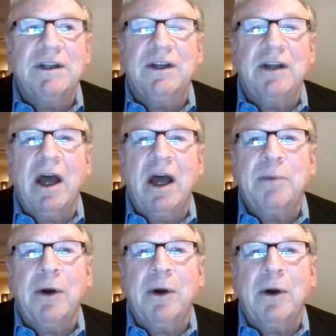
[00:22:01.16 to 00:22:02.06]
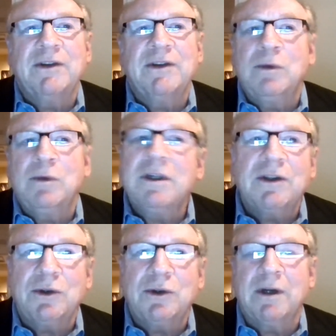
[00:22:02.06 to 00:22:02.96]
is a nonpartisan
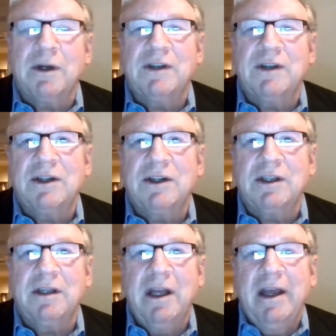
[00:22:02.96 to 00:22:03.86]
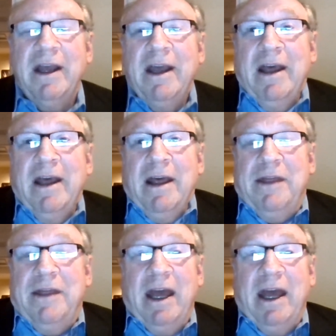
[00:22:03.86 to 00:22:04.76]
research organization
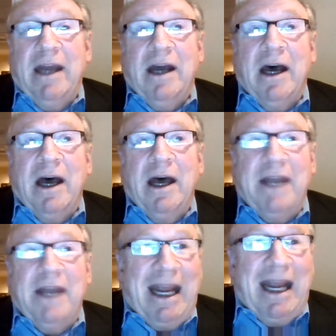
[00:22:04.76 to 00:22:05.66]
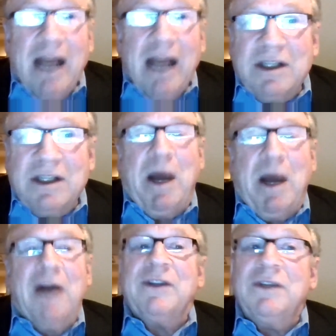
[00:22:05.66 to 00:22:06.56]
that analyzes
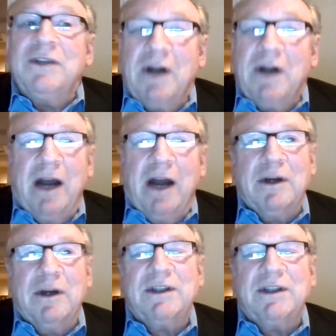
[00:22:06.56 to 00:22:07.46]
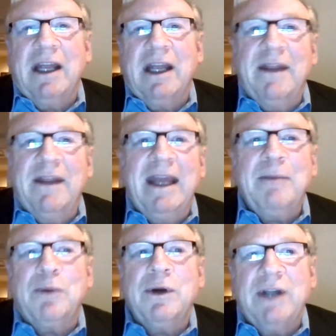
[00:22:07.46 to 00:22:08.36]
policies for Congress, and they
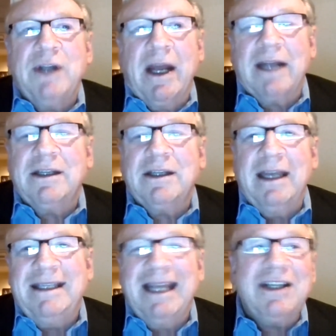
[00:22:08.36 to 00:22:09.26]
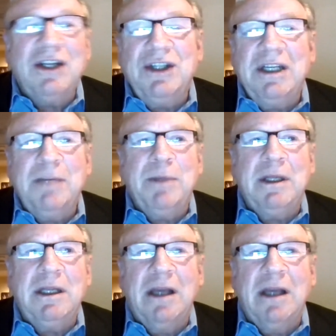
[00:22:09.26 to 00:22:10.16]
project a debt to
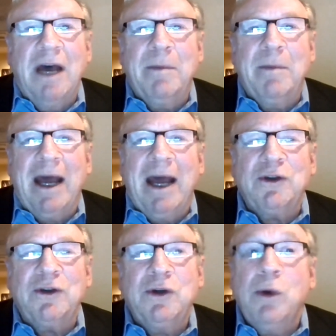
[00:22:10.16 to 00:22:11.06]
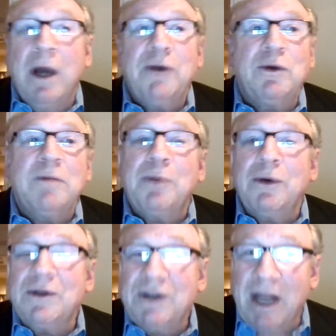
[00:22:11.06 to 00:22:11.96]
GDP of about
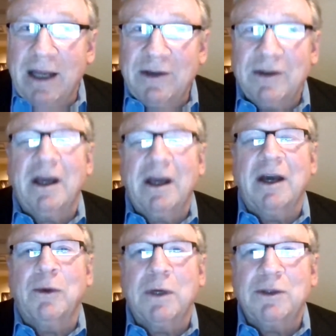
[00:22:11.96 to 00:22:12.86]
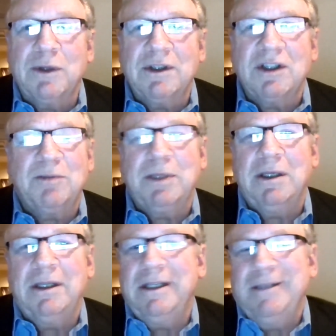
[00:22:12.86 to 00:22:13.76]
200%, which would just
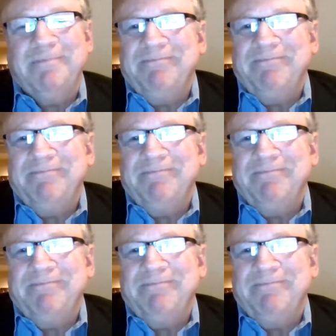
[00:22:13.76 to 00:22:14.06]
be,